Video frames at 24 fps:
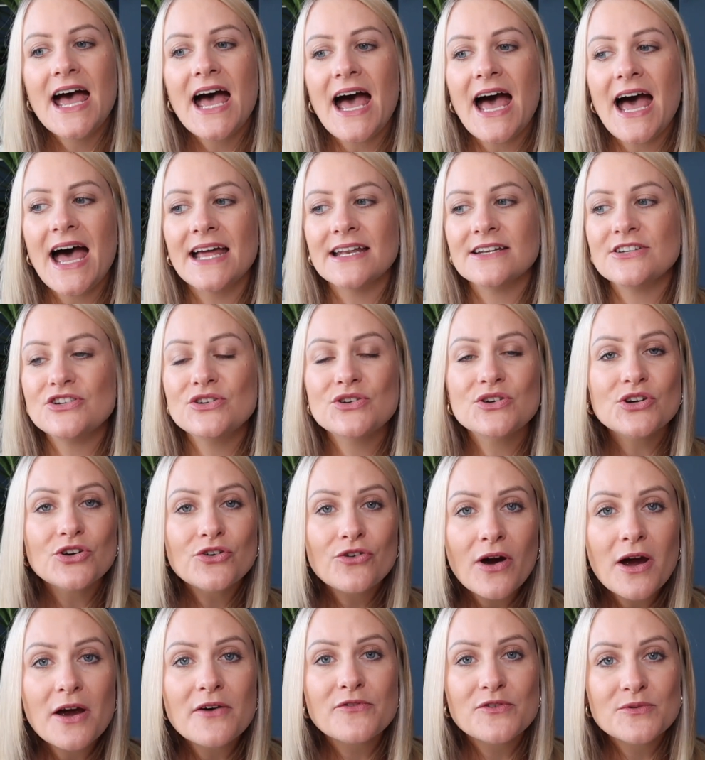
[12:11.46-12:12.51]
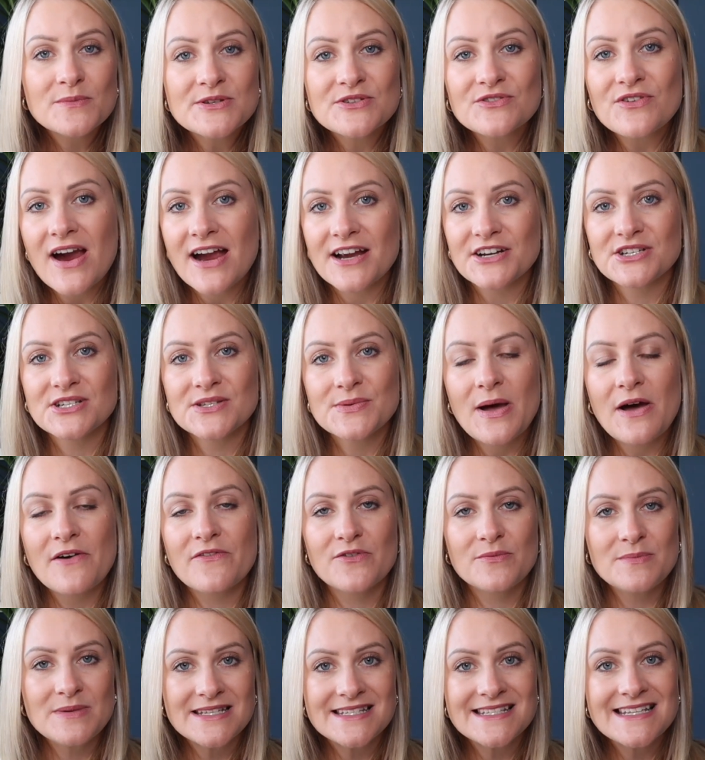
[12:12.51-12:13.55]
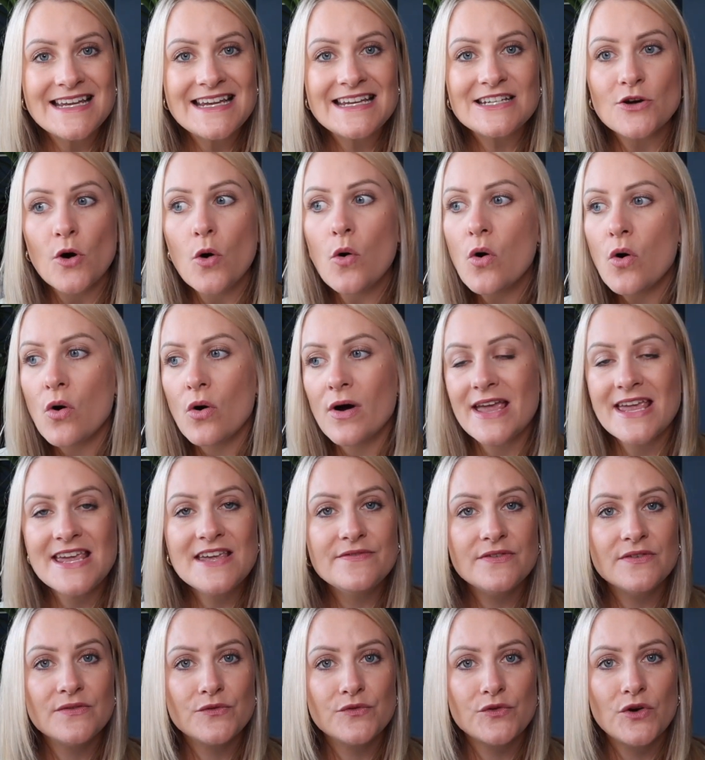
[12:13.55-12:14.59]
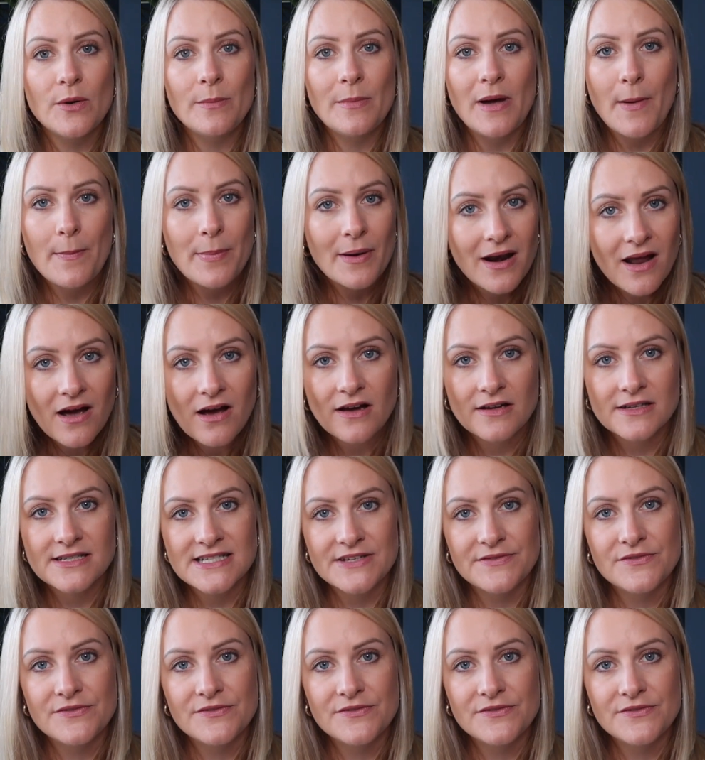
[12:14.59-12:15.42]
And you can grow it from scratch as well, from a seed or even from a plant.